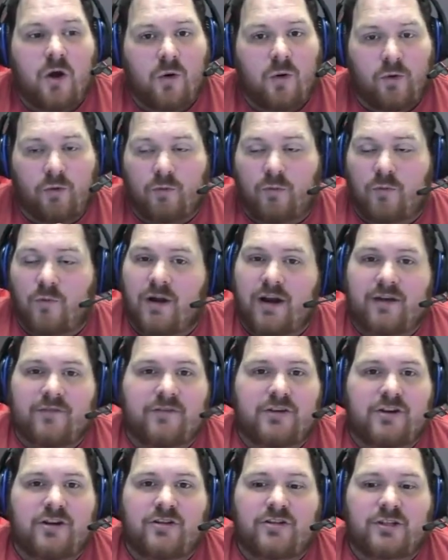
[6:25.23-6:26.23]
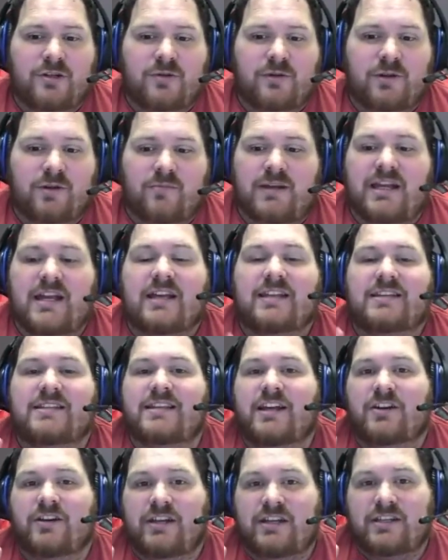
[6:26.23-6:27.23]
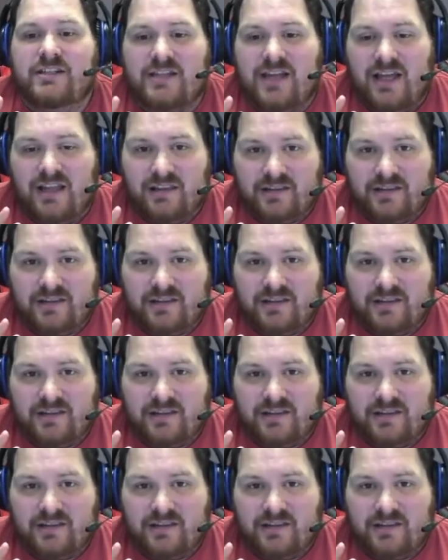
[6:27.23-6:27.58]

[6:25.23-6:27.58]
or whatever you're doing, because there is a